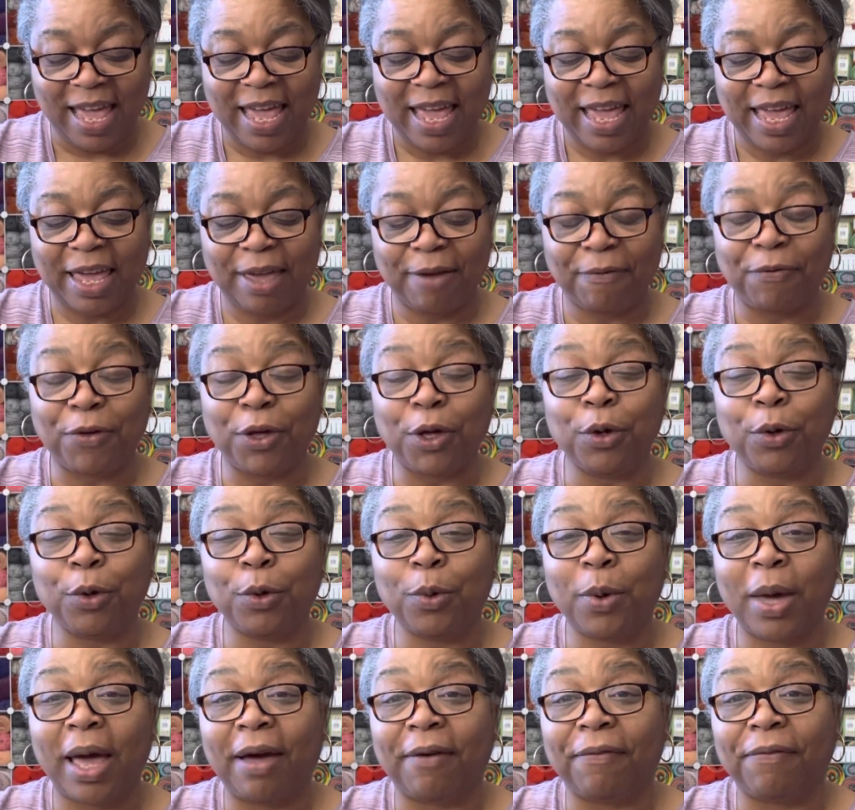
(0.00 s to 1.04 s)
if
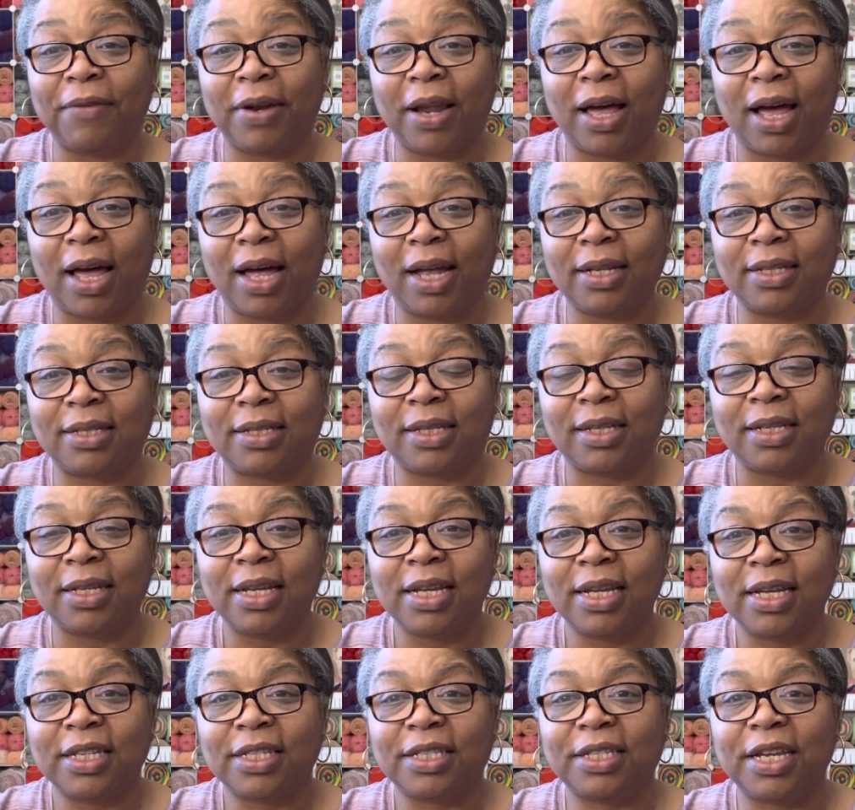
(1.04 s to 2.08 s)
you have not
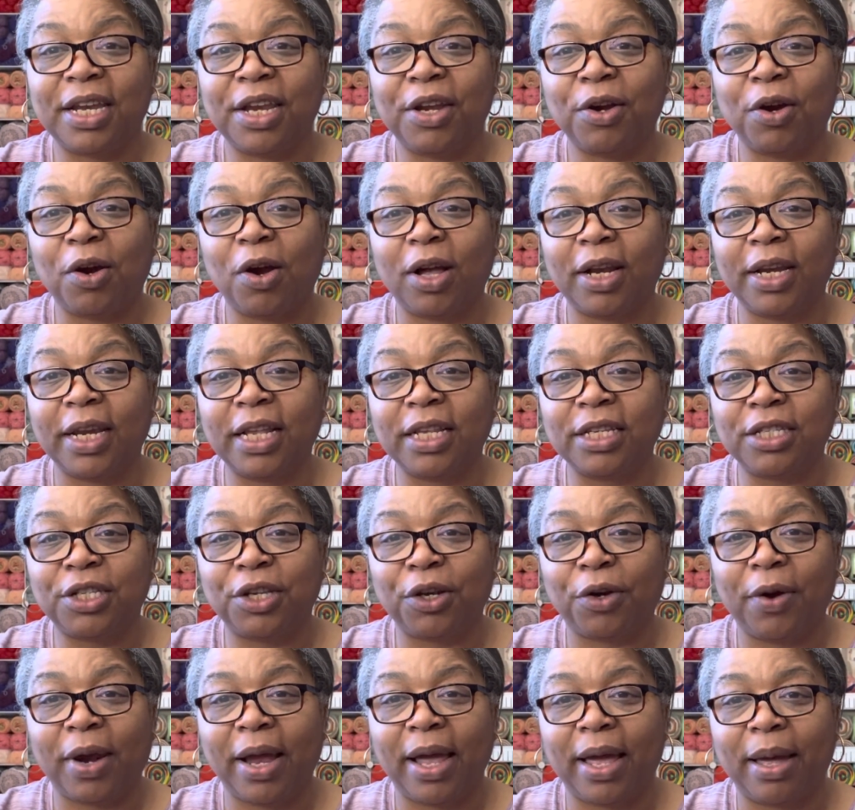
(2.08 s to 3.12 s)
seen her on
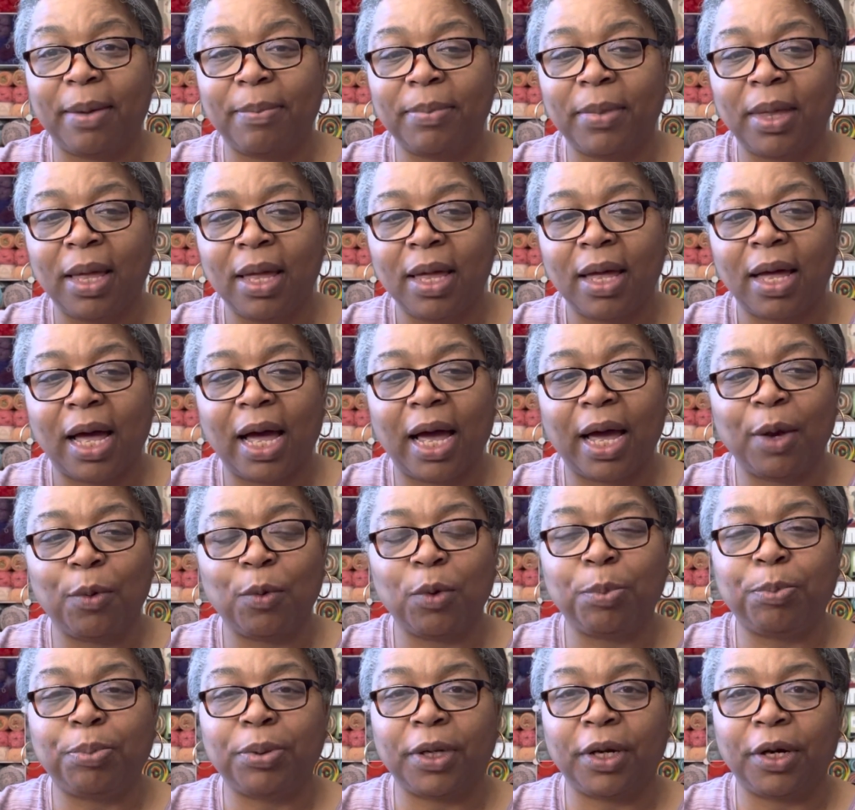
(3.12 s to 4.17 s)
Instagram, I will
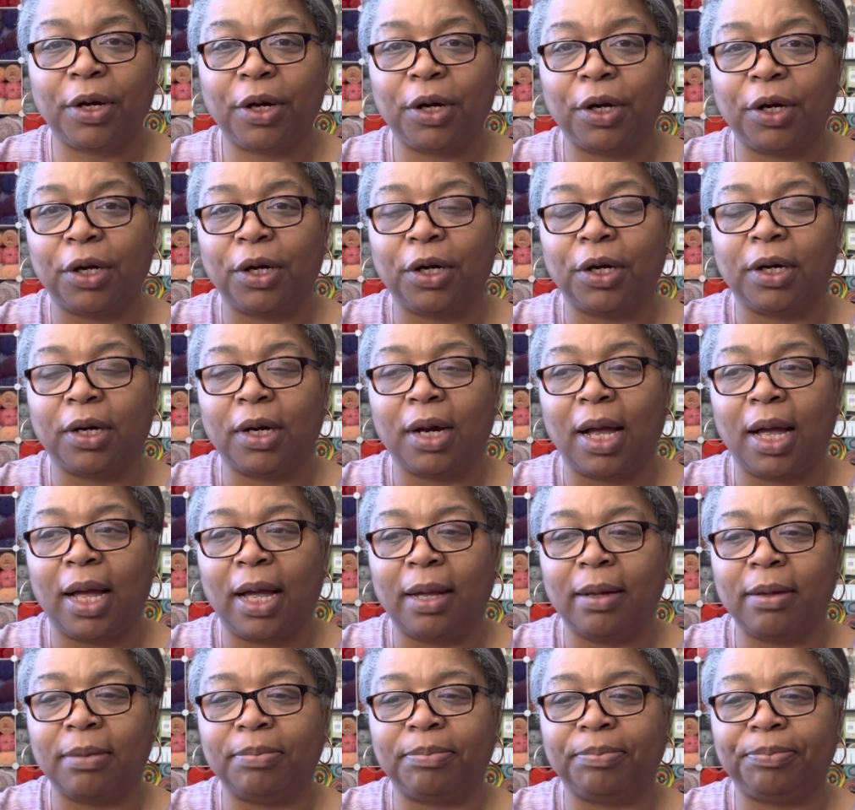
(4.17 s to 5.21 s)
put her
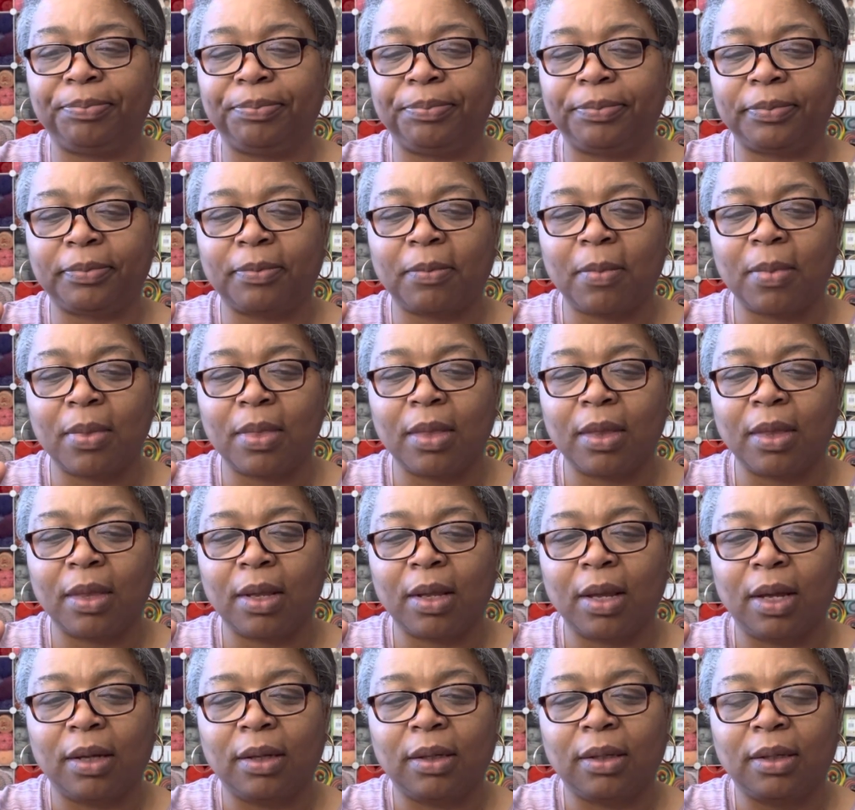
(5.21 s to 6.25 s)
um,
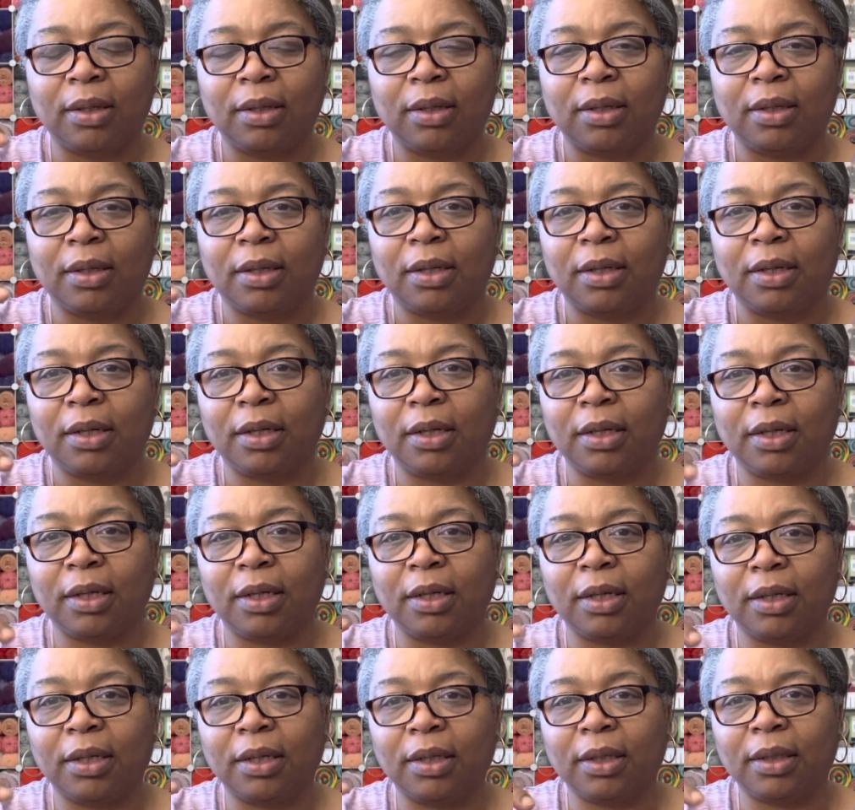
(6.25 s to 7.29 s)

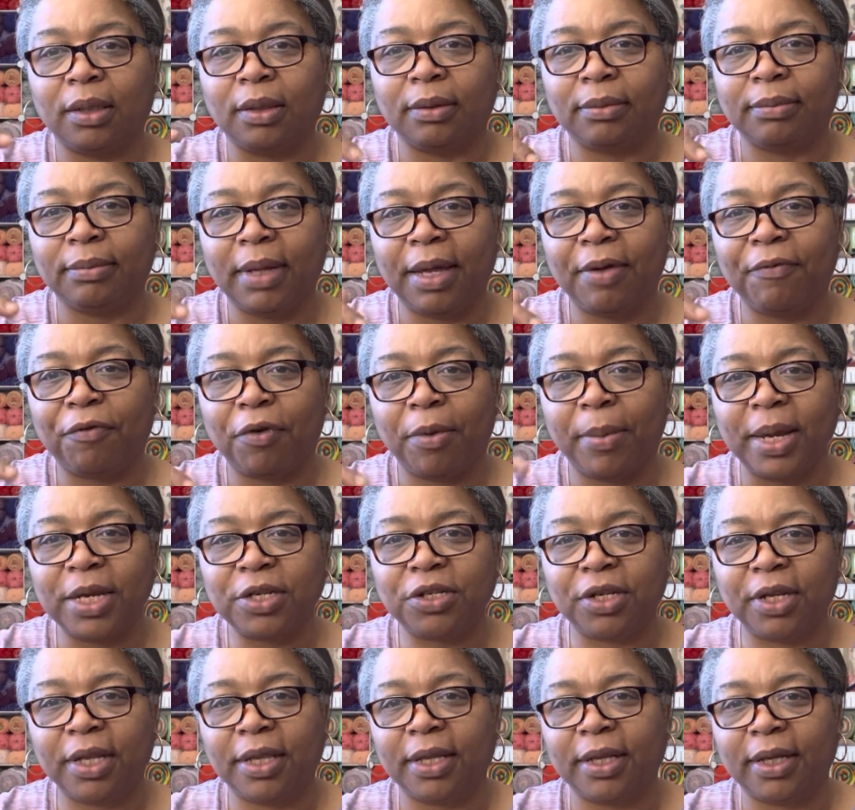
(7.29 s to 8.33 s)
her
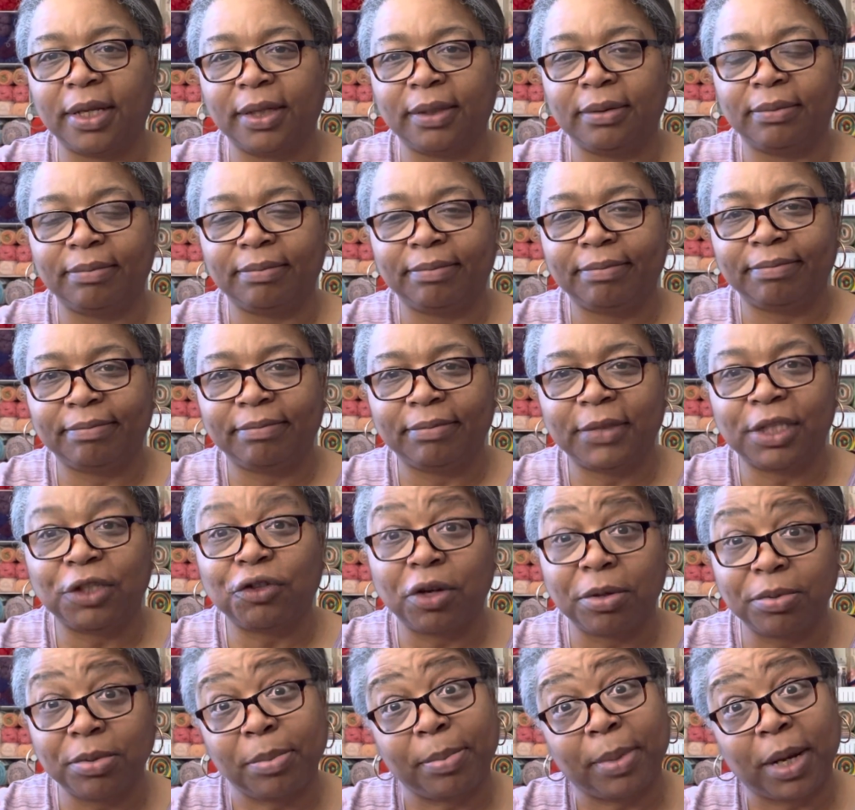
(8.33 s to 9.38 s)
information in the
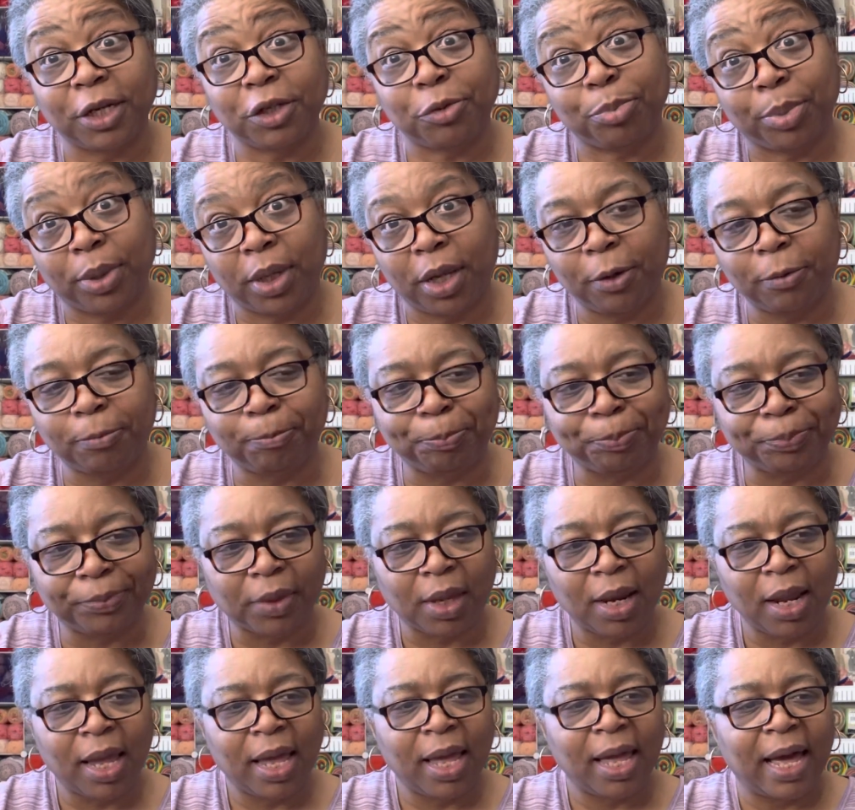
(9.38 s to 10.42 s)
description box below.
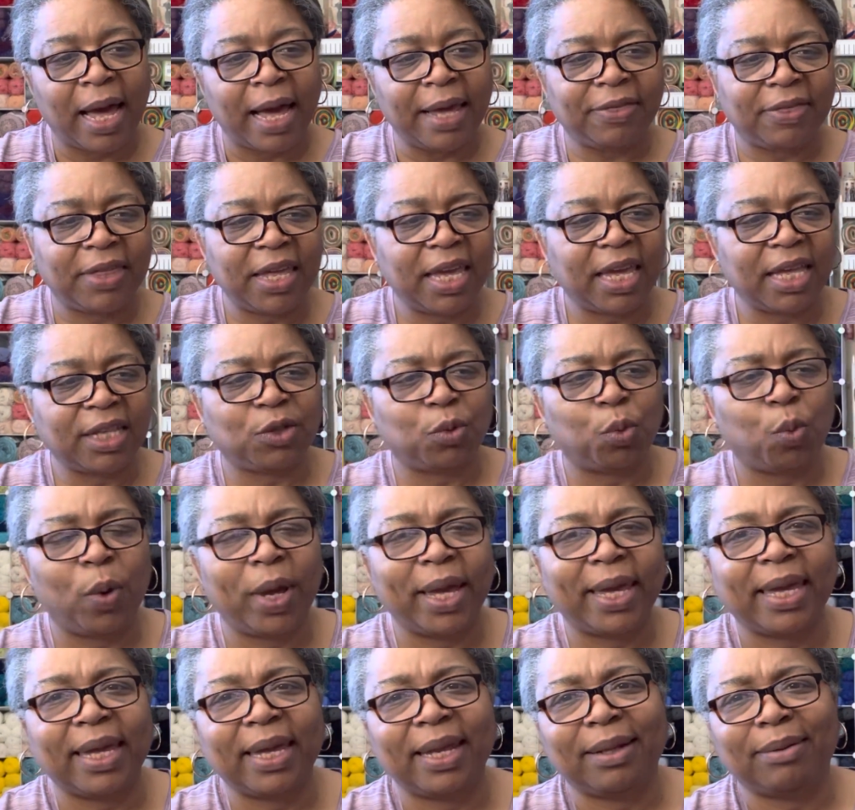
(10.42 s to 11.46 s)
I think it's
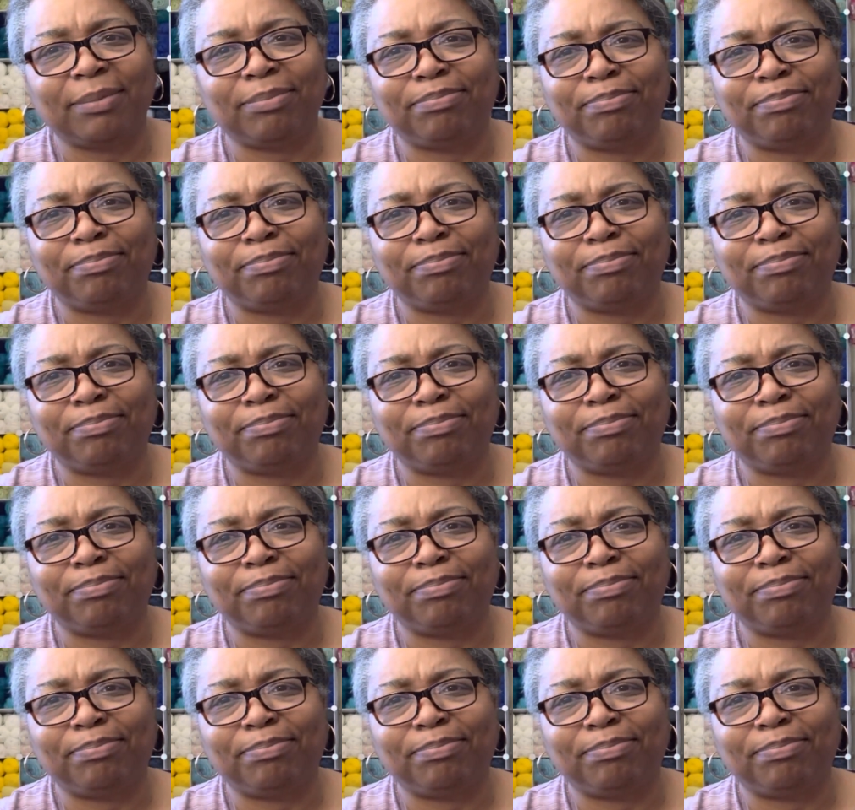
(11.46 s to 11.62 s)
Wicked